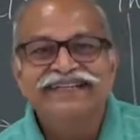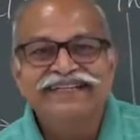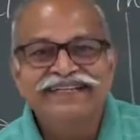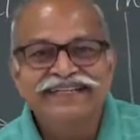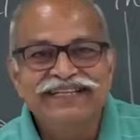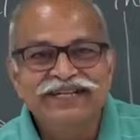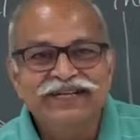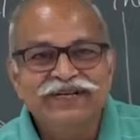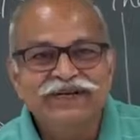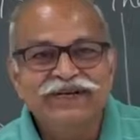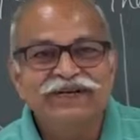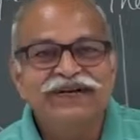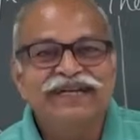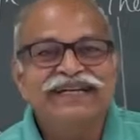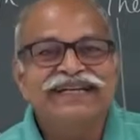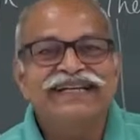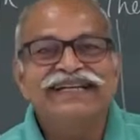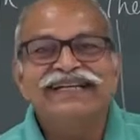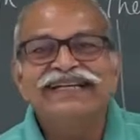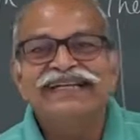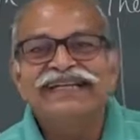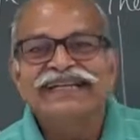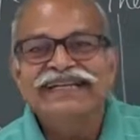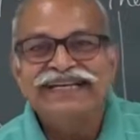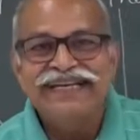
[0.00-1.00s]

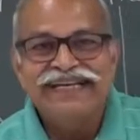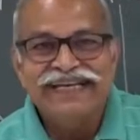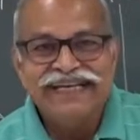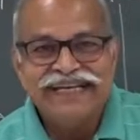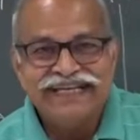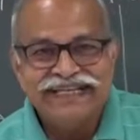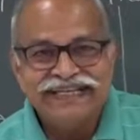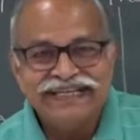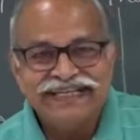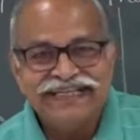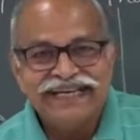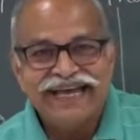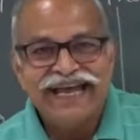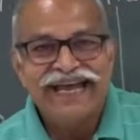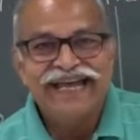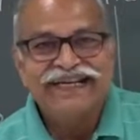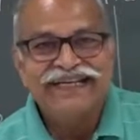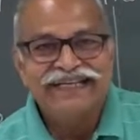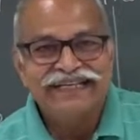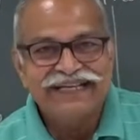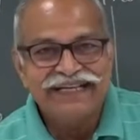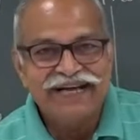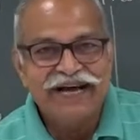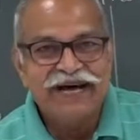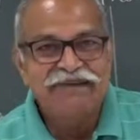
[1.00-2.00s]
equal in
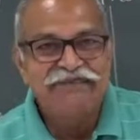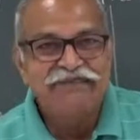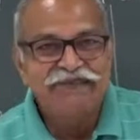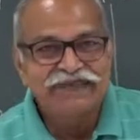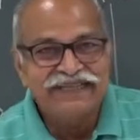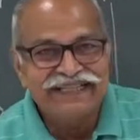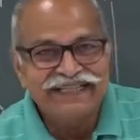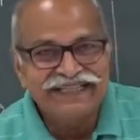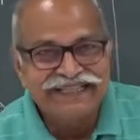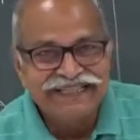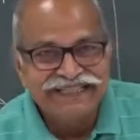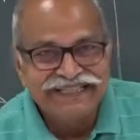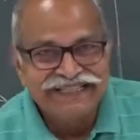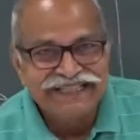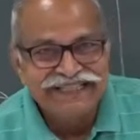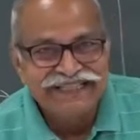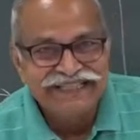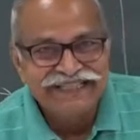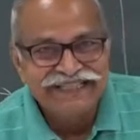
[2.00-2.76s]
and opposite.